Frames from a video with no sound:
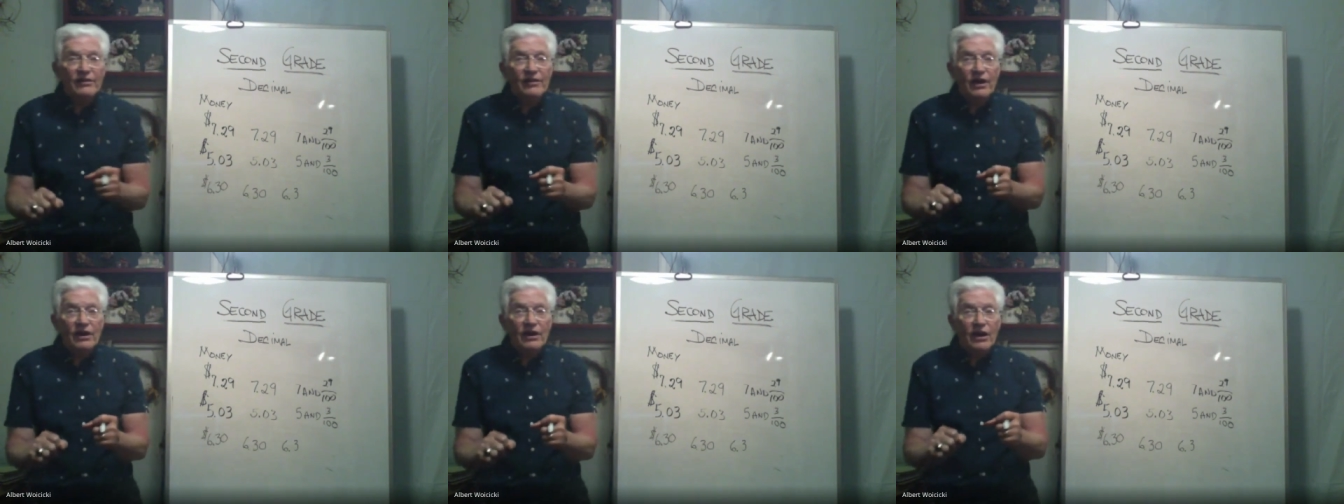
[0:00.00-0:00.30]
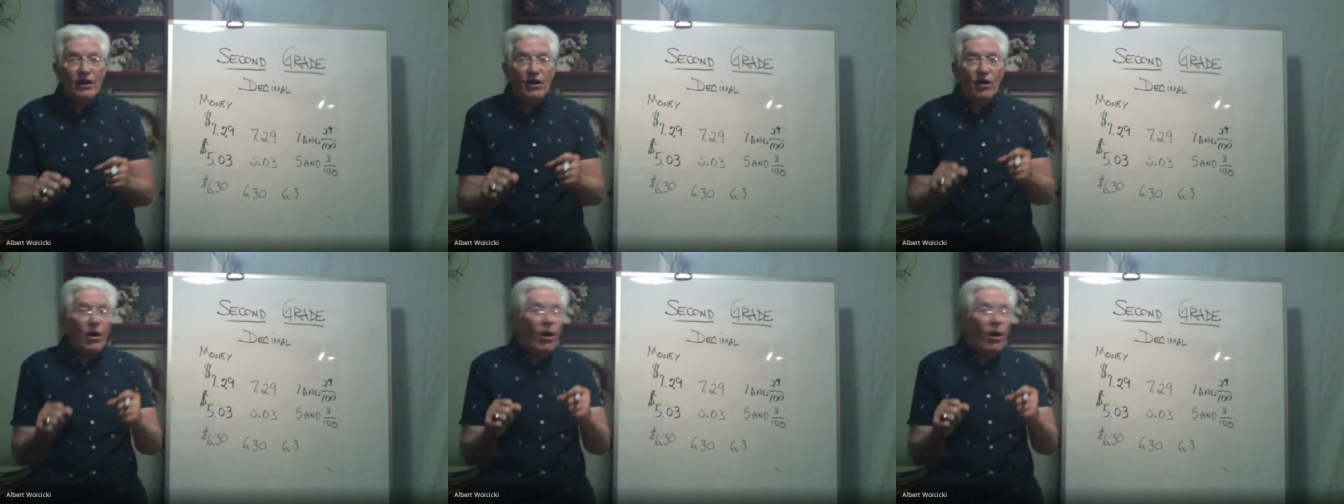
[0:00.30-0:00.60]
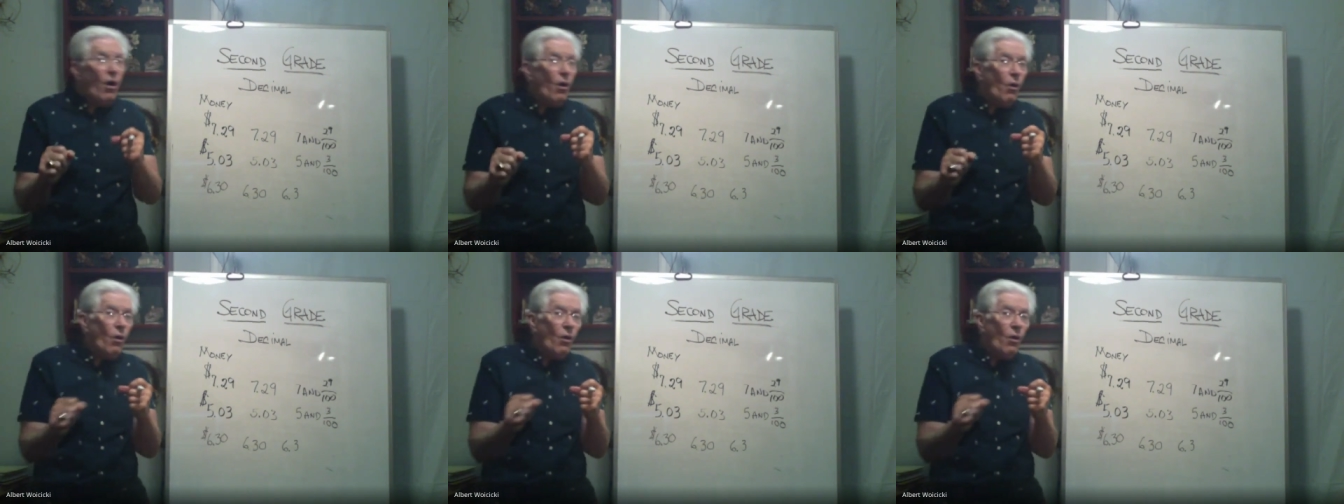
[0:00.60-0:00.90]
they're going to go,
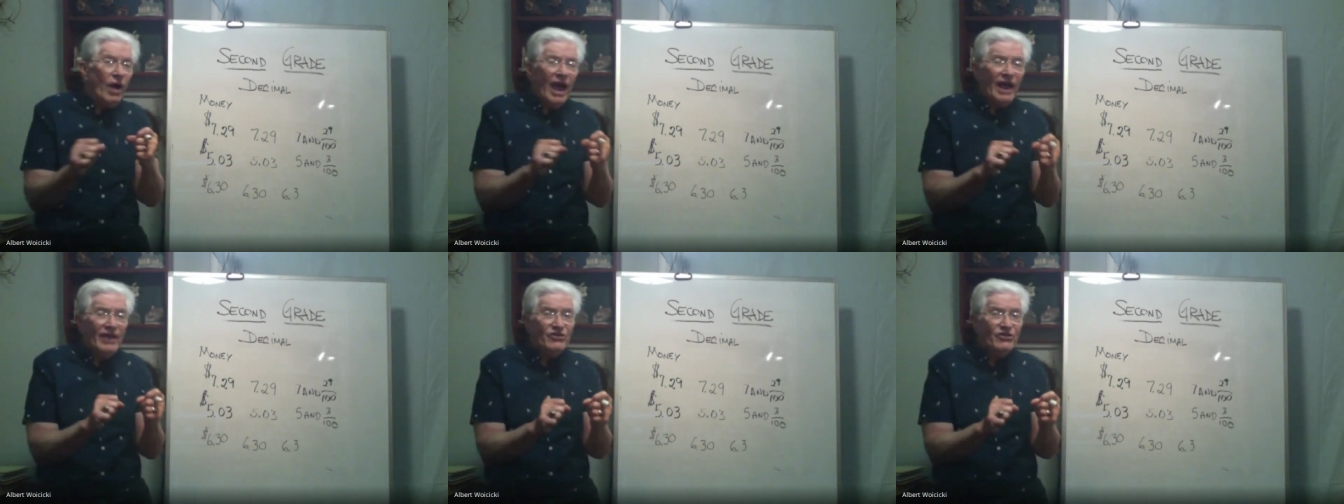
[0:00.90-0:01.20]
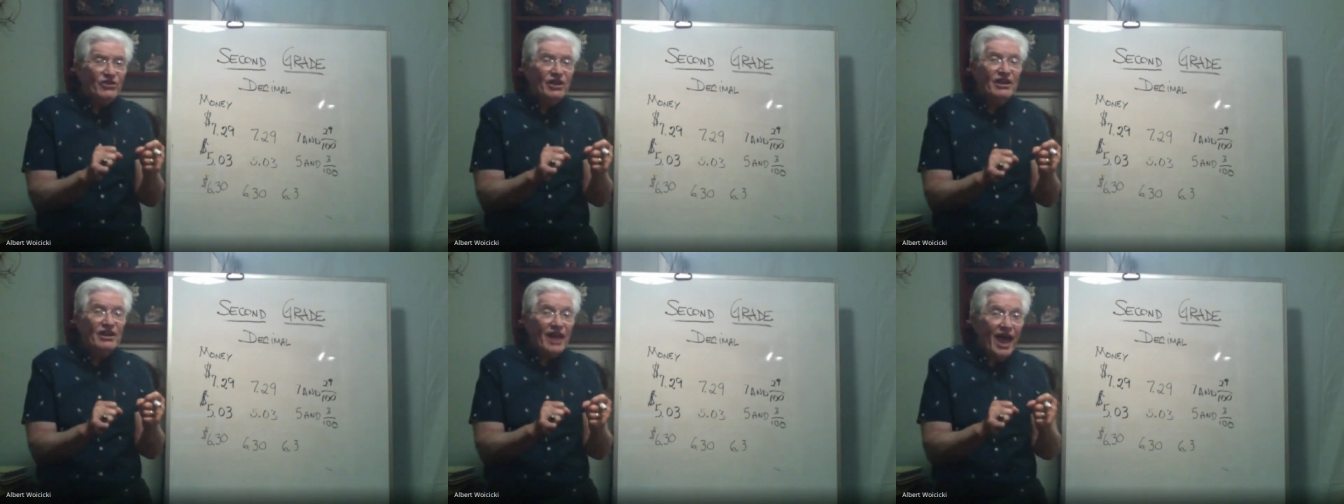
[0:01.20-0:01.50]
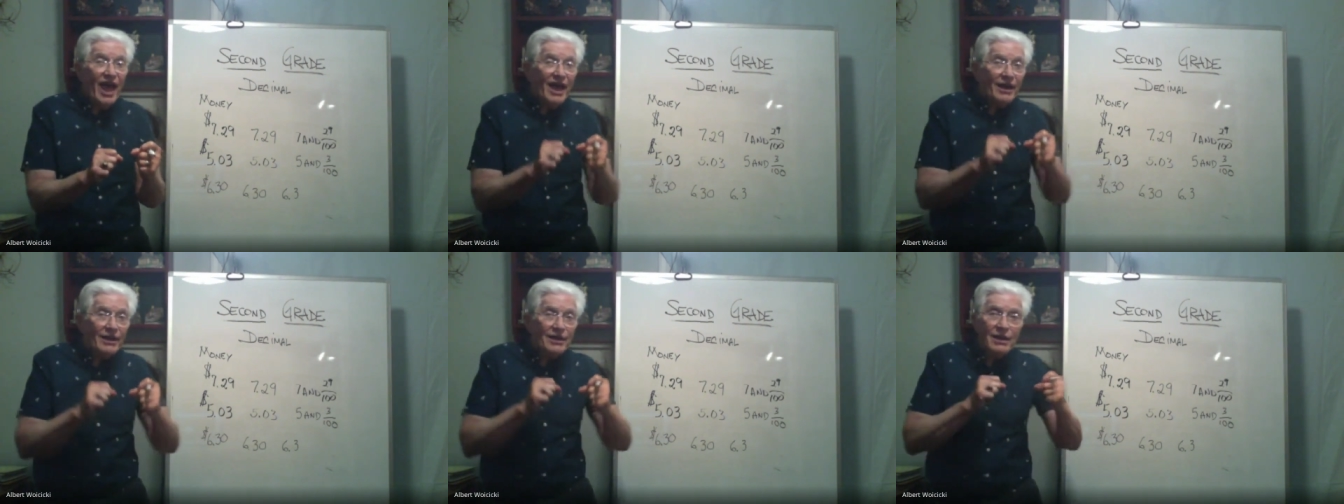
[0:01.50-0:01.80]
oh, I see
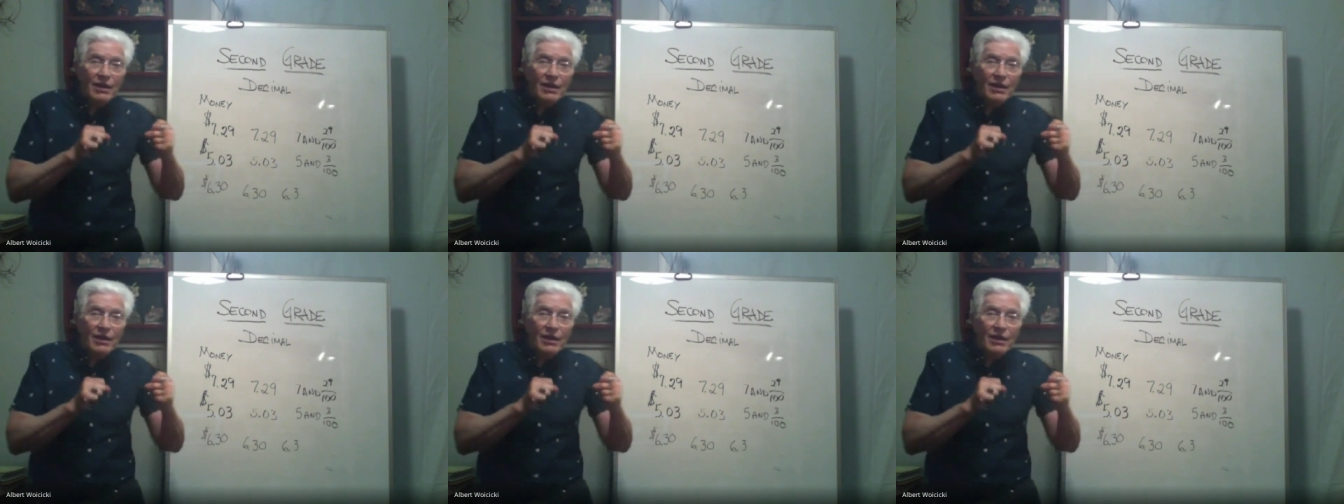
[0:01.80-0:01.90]
that.